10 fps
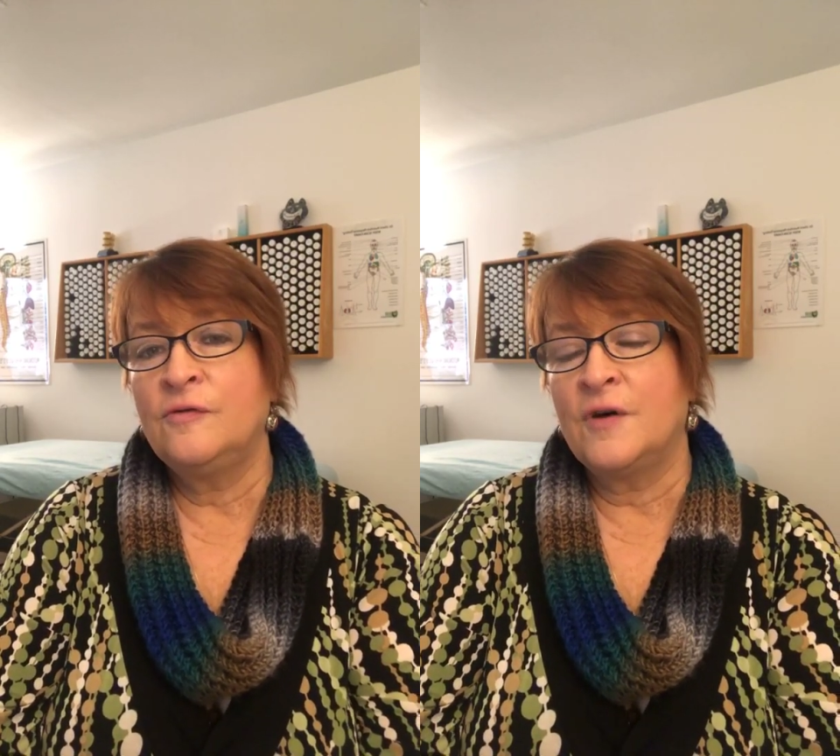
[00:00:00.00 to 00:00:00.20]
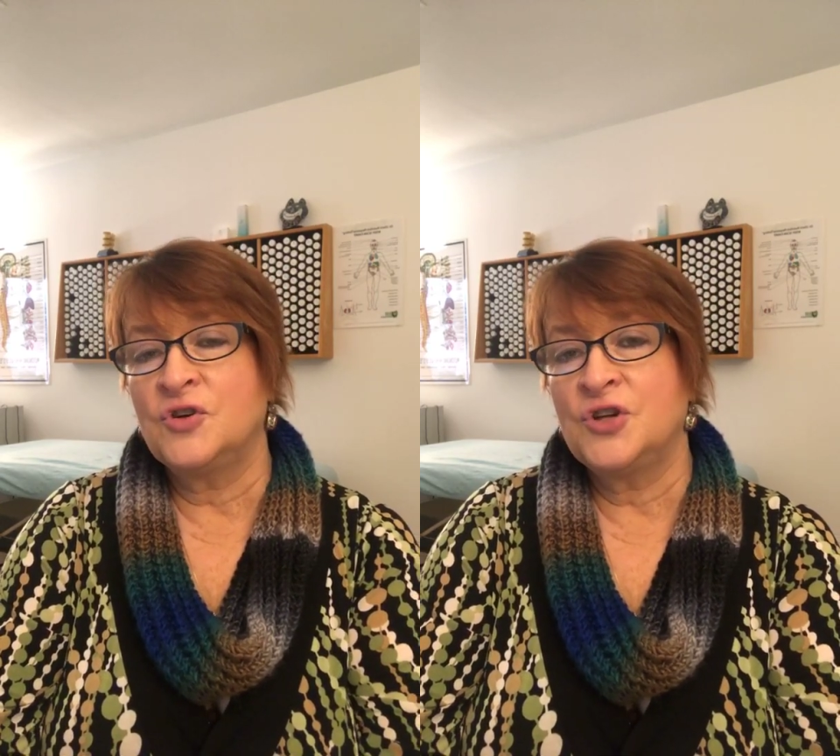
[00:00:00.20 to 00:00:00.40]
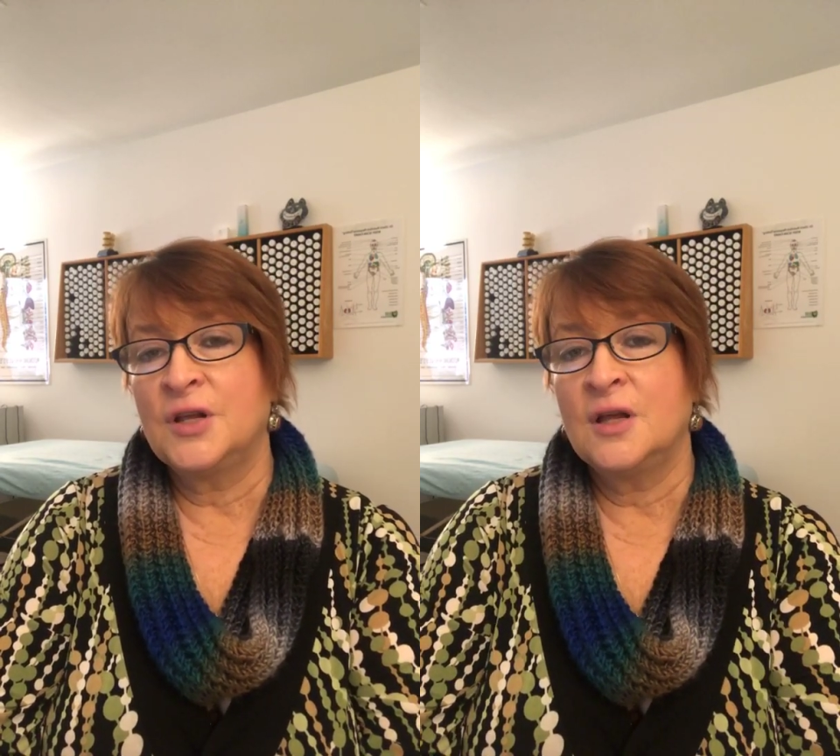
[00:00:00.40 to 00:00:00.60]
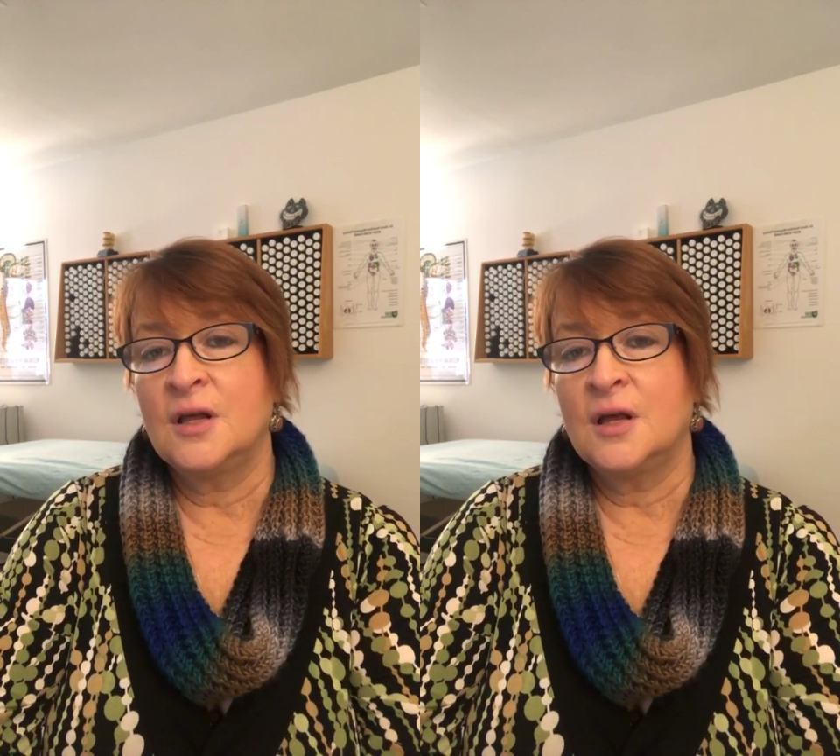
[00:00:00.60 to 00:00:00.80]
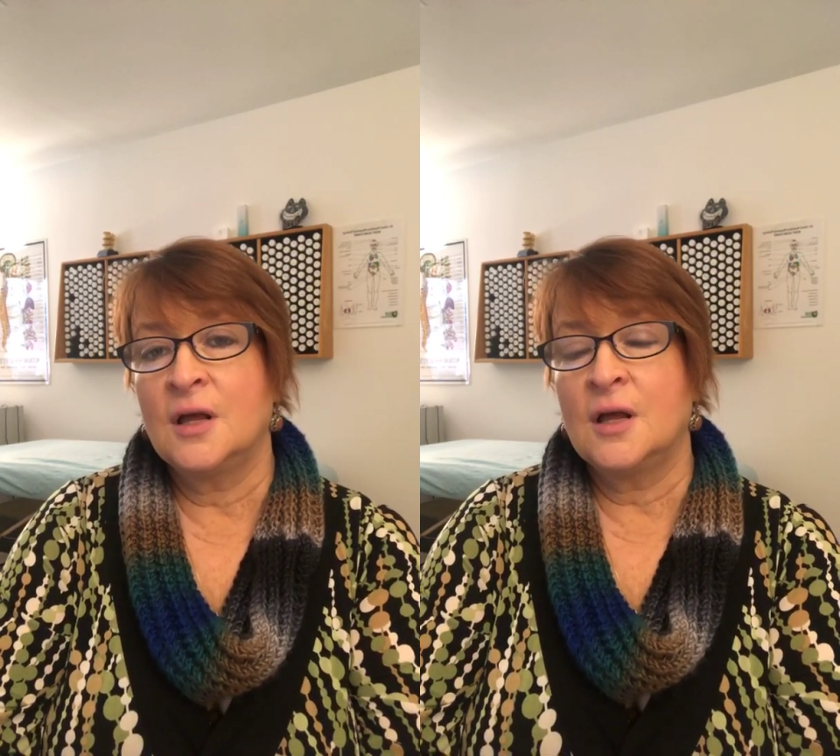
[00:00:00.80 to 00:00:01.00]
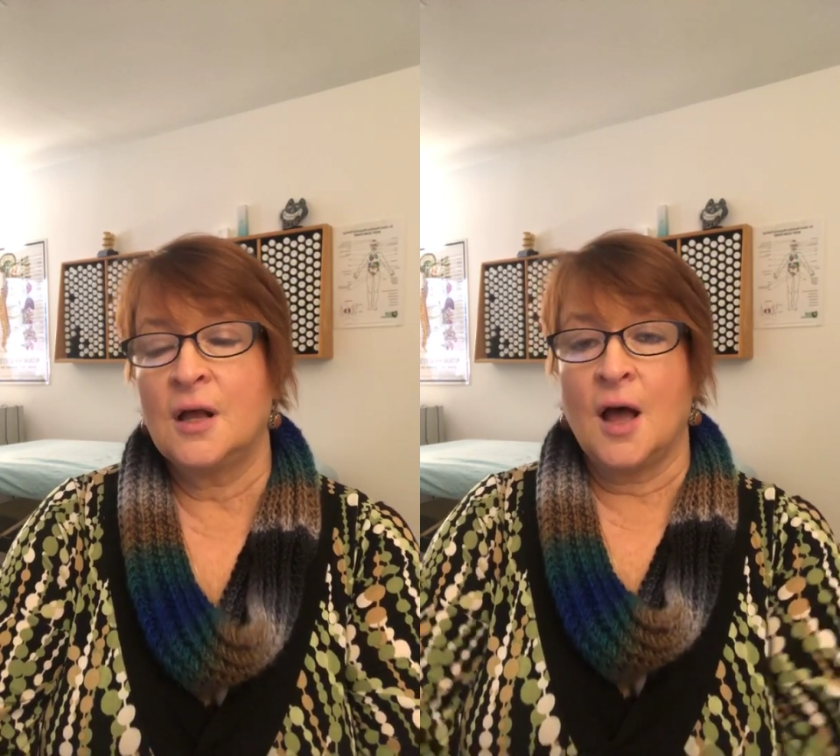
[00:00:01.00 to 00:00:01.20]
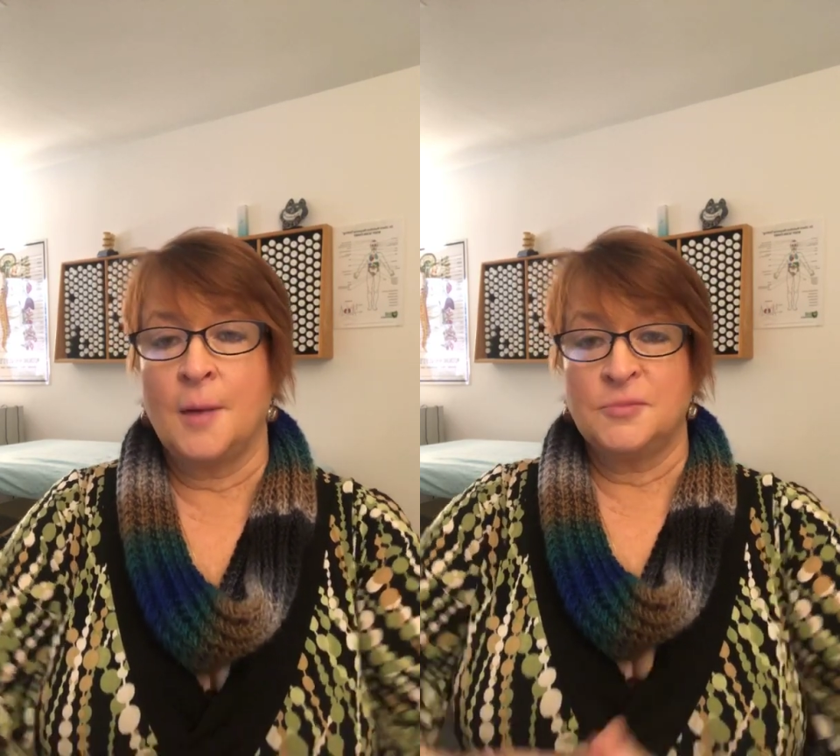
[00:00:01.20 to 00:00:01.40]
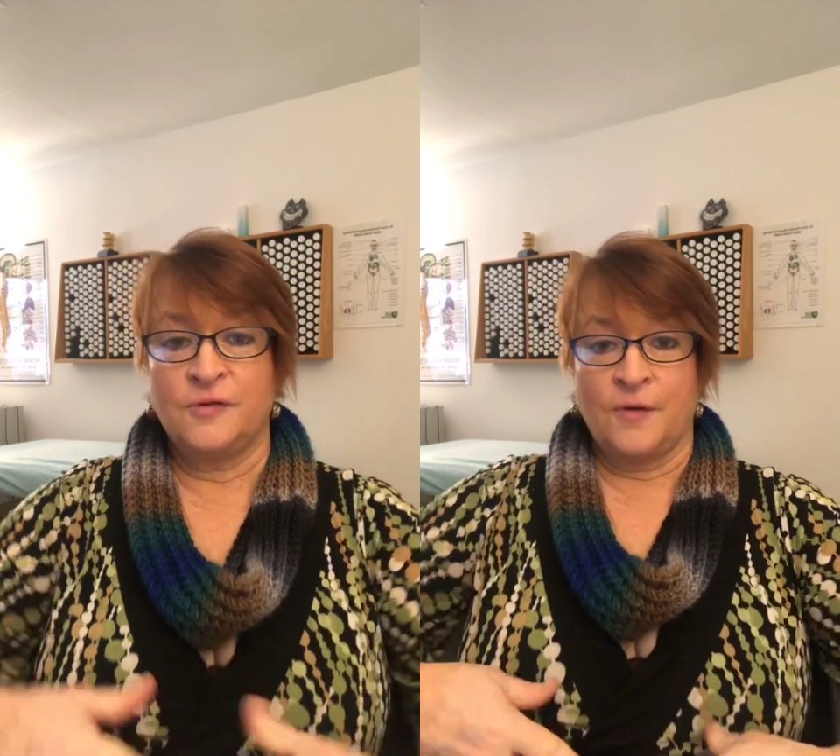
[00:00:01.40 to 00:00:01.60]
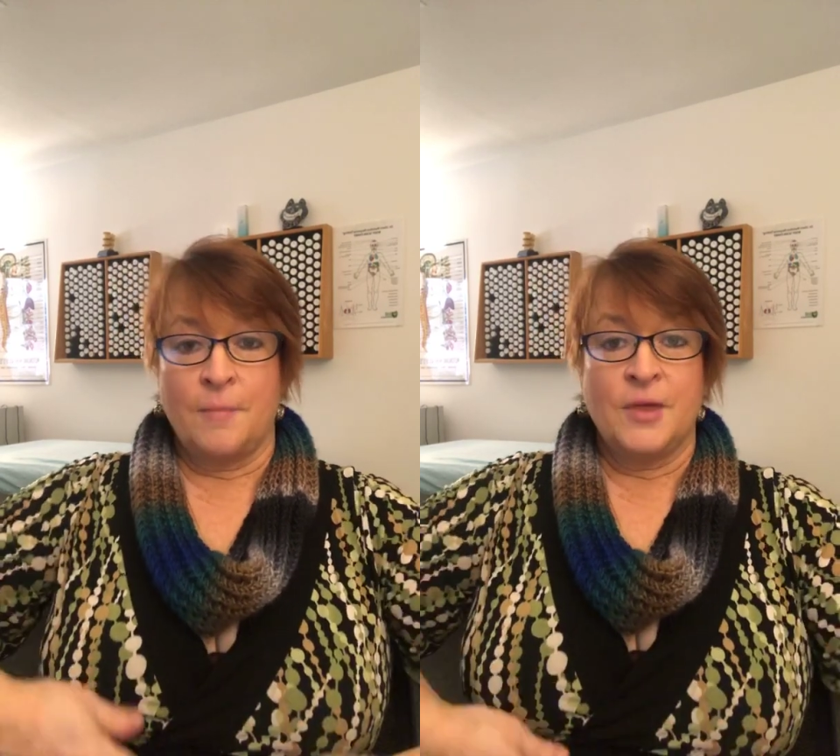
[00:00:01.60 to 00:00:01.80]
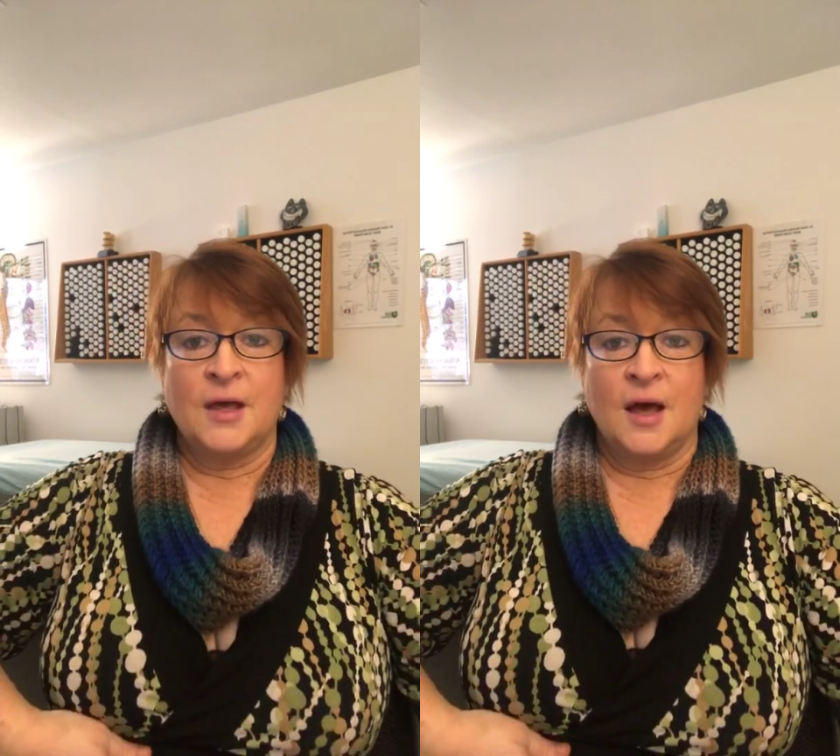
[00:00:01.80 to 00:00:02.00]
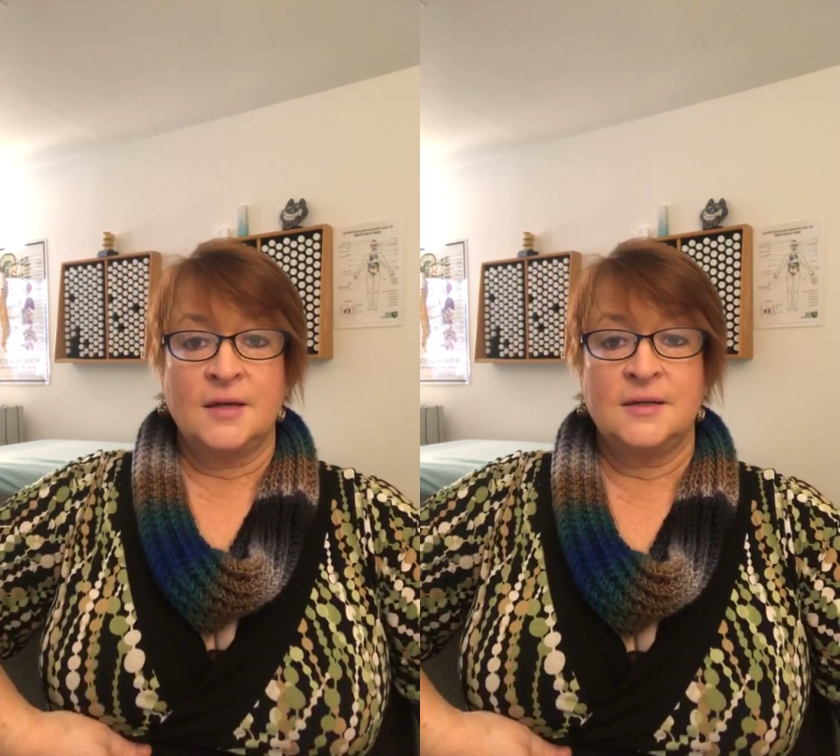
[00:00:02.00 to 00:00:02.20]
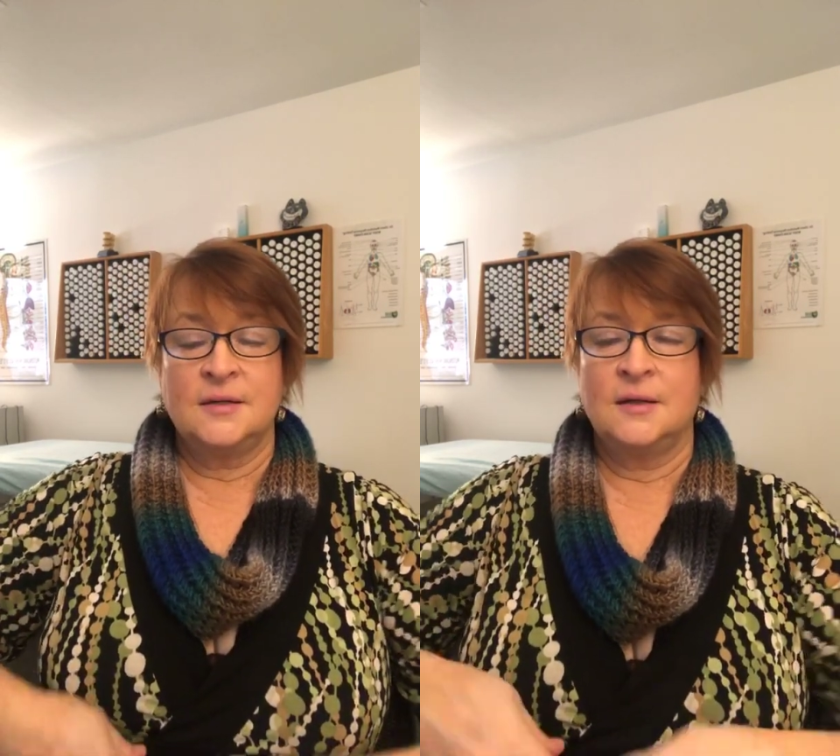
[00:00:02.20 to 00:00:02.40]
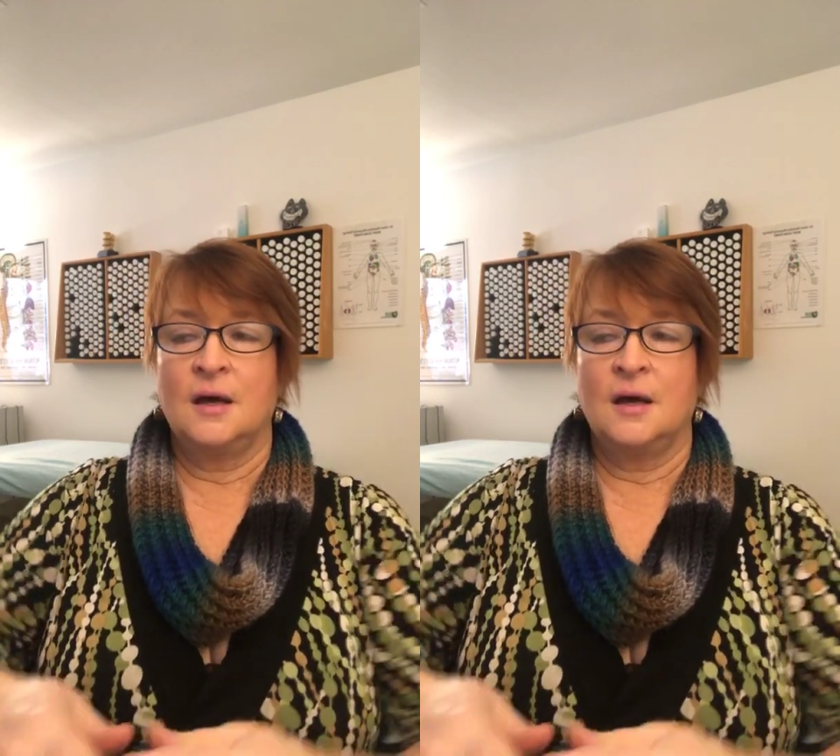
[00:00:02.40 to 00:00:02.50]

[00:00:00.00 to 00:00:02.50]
function comes from the gut.